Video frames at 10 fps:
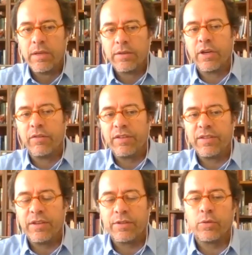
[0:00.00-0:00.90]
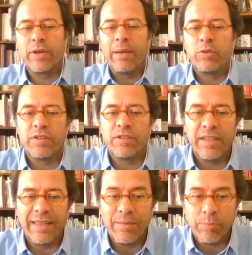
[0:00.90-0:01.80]
services to come to the
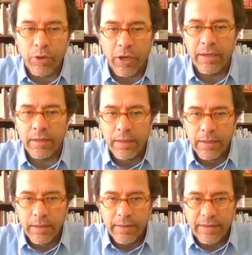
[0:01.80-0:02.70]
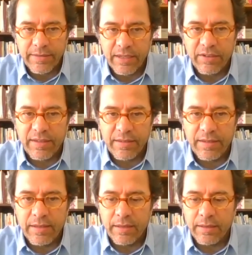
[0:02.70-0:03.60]
city and deploy their services
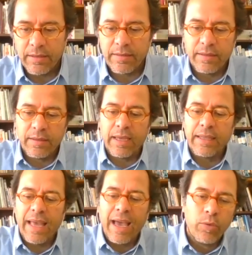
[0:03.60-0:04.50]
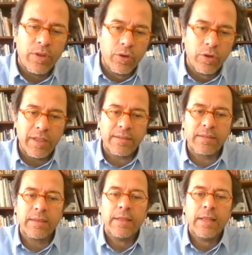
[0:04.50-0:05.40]
here in the city. And how we do
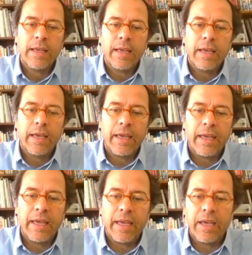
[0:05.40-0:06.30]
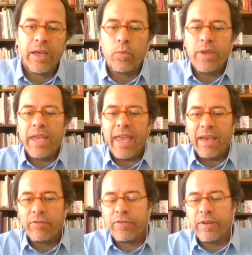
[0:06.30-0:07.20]
this, we
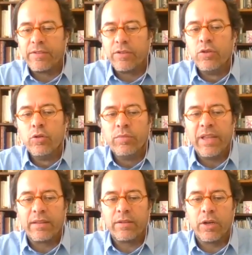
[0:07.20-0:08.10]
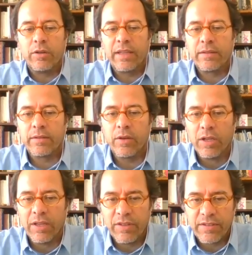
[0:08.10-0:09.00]
have assumed that that
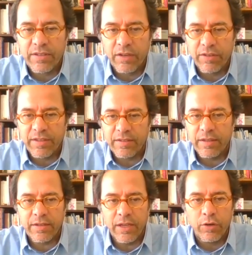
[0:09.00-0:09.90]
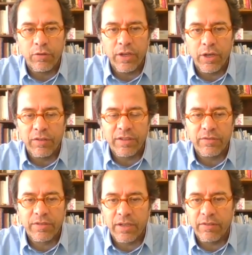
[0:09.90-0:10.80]
all of these services, these
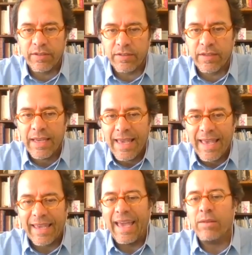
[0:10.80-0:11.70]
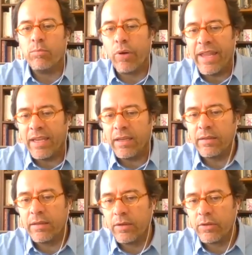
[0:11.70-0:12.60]
innovative services, can bring
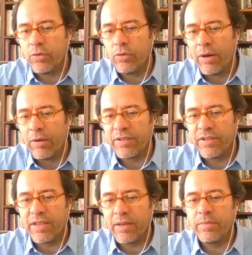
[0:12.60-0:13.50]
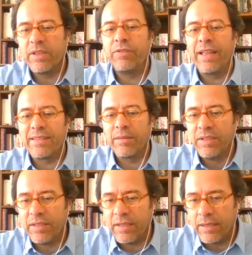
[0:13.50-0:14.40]
to our system the
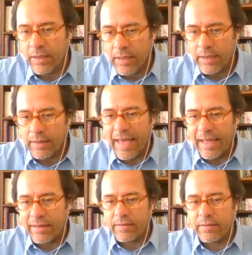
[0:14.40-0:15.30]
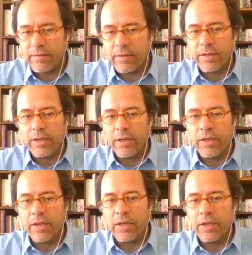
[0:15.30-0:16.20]
flexibility that
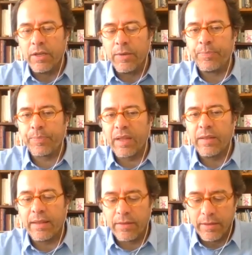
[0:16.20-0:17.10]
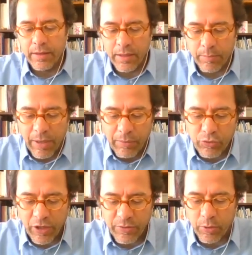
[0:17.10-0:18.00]
the public
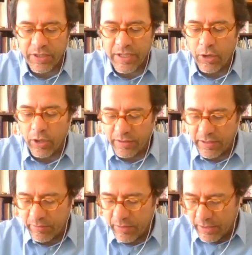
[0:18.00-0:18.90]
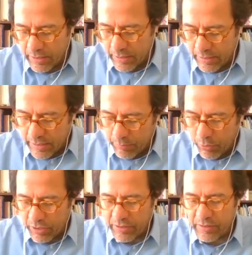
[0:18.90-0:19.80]
transport cannot afford